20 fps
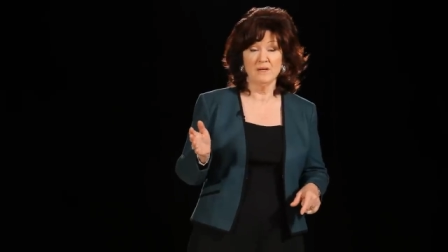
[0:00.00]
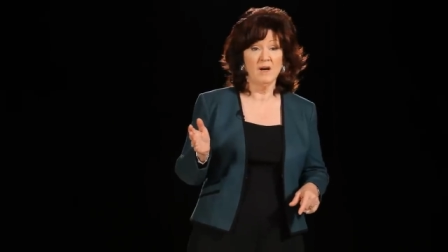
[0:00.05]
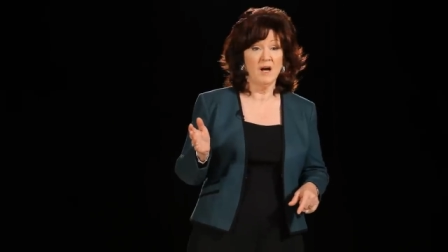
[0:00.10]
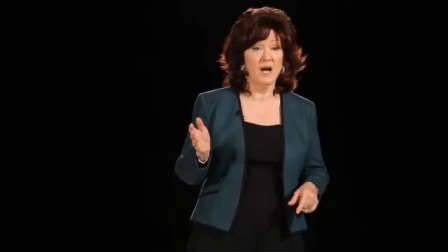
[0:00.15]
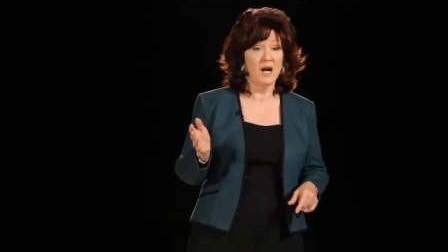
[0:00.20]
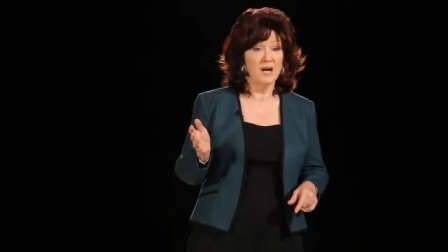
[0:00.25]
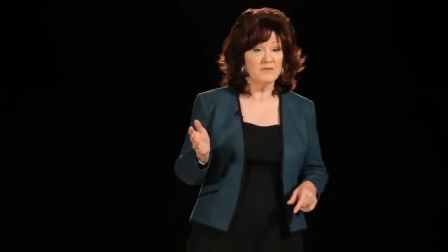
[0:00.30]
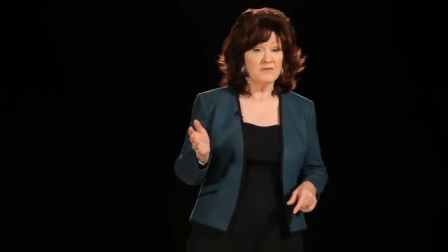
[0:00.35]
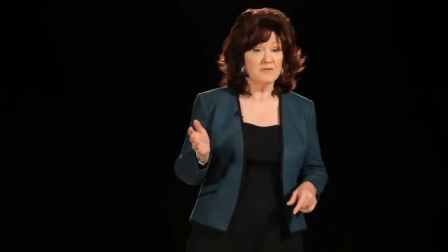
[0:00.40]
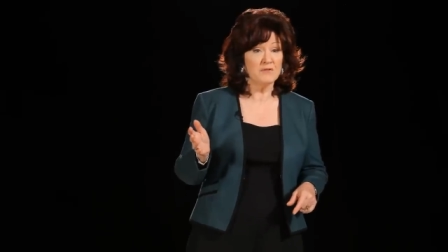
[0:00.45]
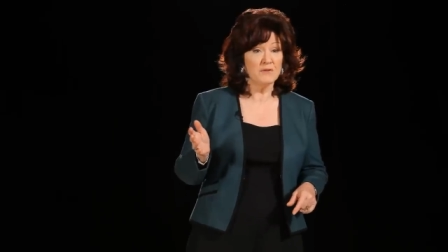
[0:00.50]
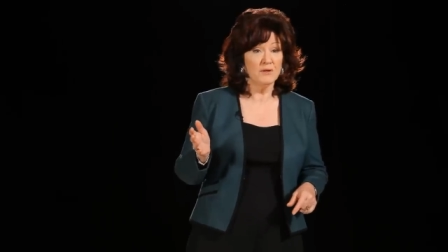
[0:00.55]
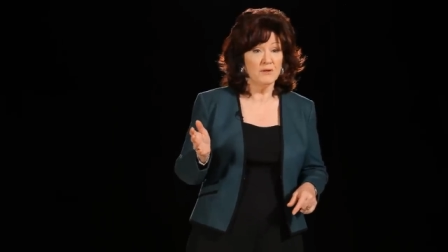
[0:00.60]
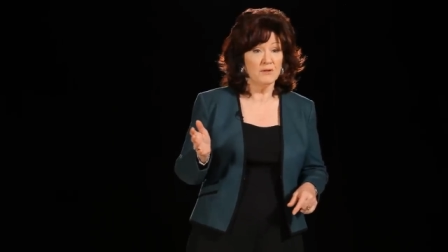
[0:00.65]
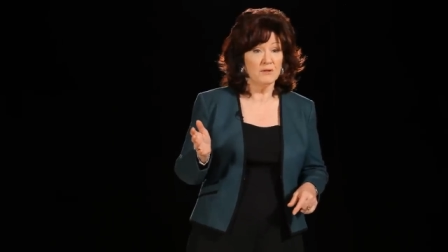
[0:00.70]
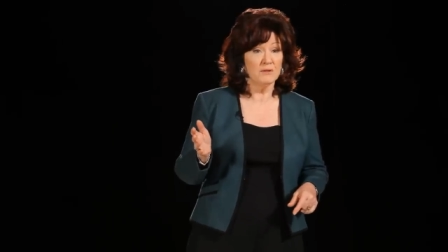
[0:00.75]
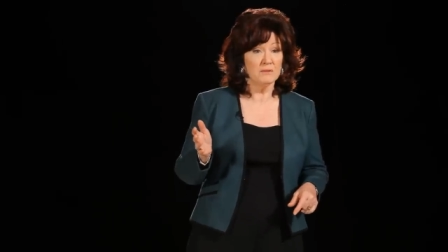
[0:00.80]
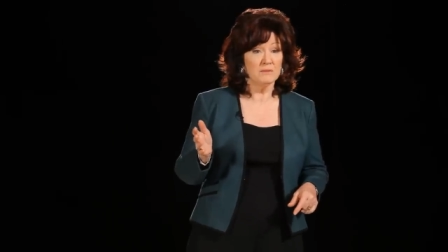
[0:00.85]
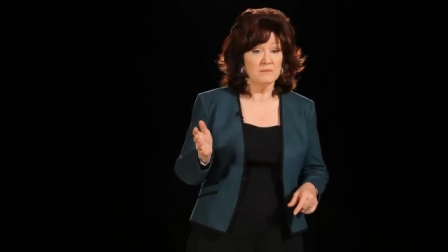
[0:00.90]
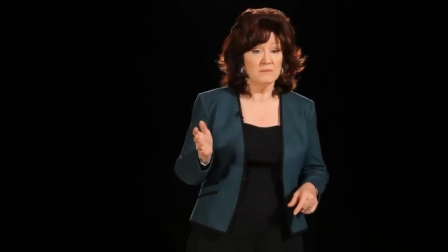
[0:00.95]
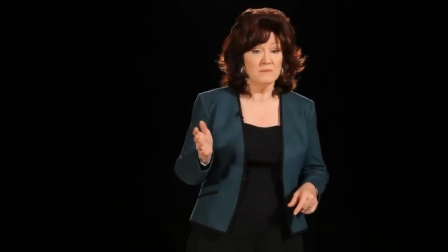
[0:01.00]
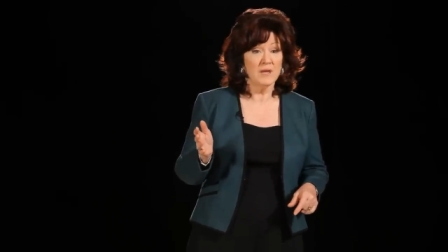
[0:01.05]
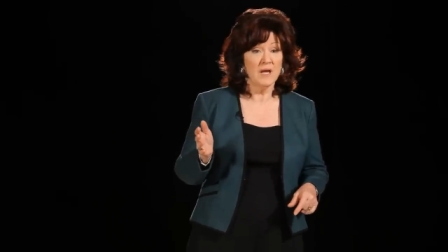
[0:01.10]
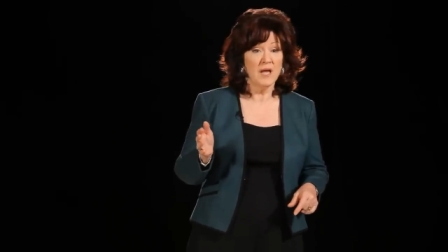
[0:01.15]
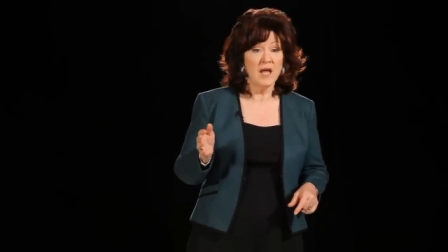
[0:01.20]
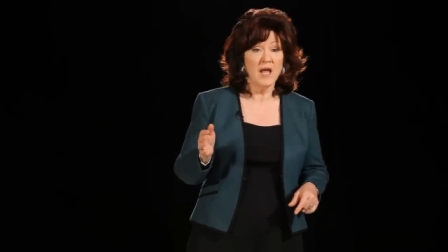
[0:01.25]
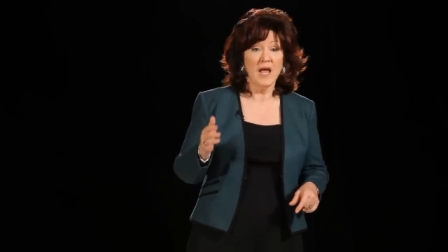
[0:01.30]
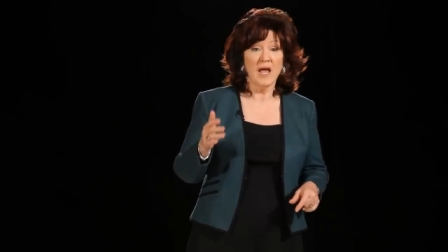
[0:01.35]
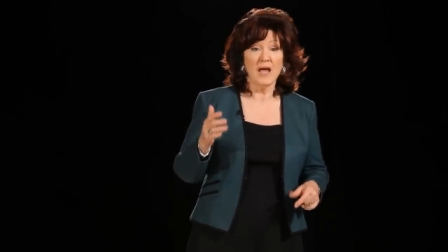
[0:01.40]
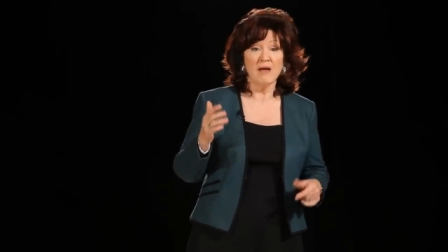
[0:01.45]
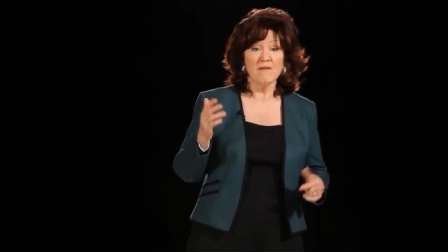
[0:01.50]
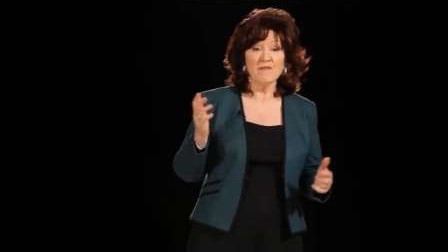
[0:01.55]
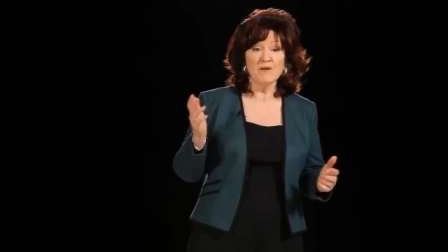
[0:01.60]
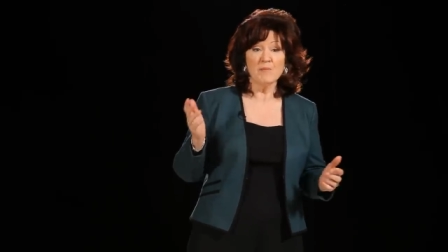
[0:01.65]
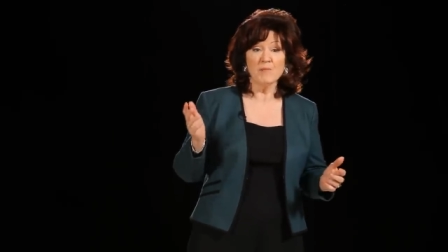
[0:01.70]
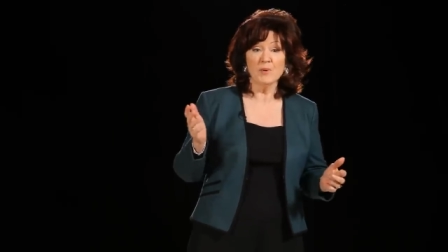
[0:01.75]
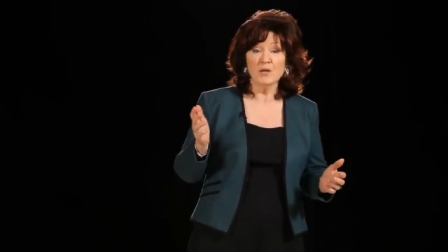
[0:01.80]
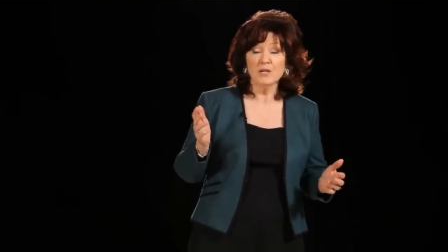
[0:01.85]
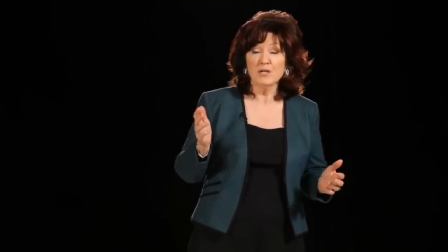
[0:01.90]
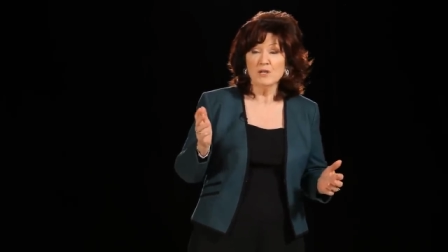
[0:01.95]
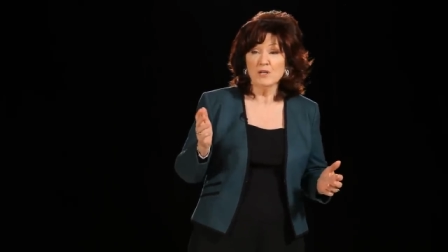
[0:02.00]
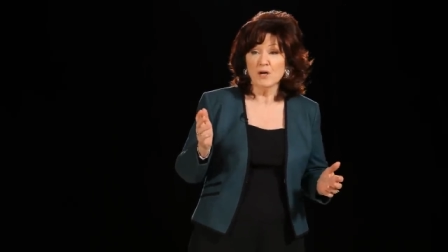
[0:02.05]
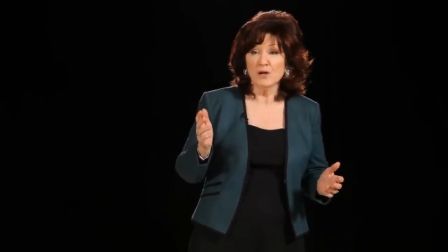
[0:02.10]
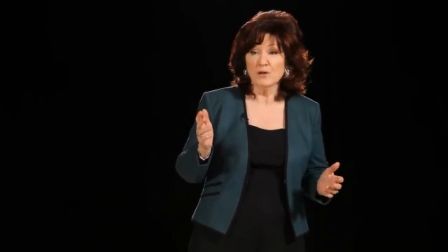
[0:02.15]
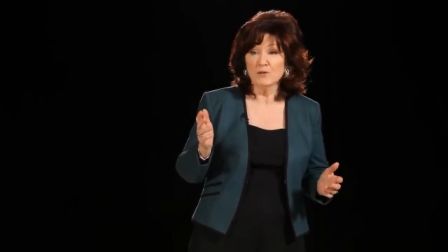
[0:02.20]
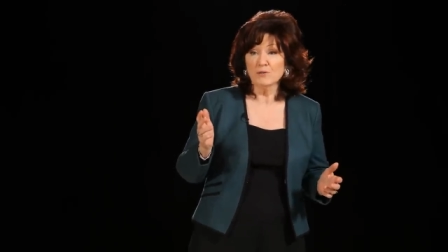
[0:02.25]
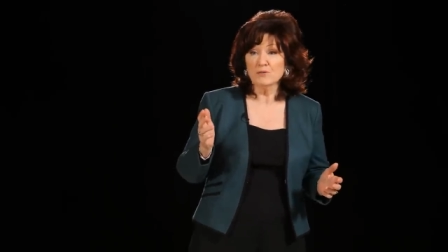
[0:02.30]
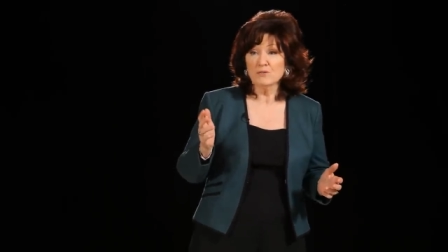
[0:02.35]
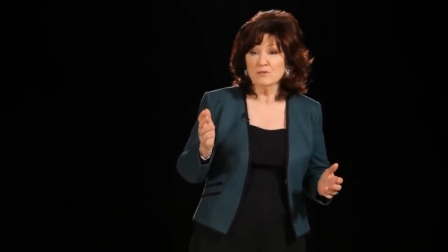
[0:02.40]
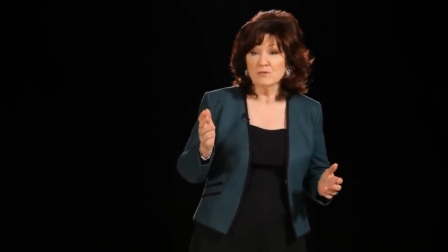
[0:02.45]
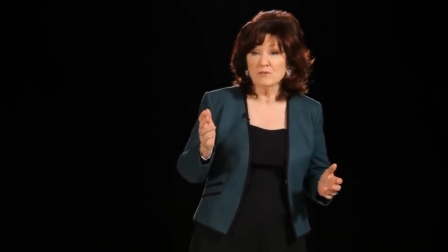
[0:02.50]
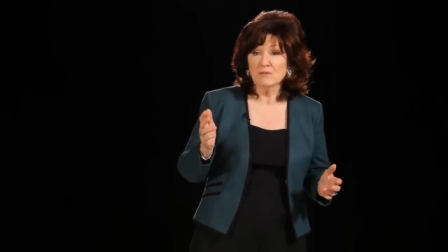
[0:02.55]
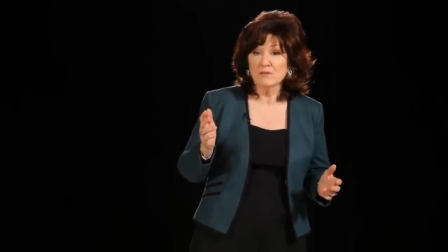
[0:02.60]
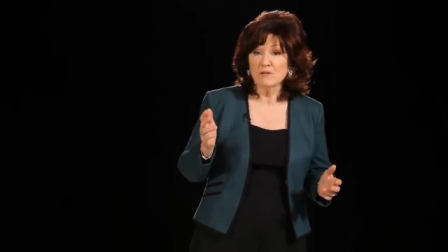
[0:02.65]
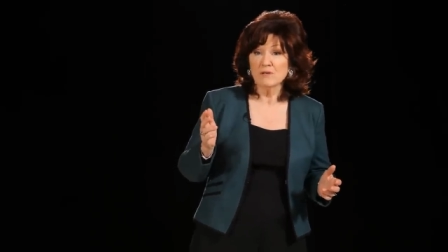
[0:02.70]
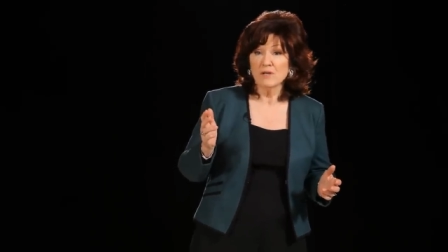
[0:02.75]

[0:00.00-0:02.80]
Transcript: After all, everybody knows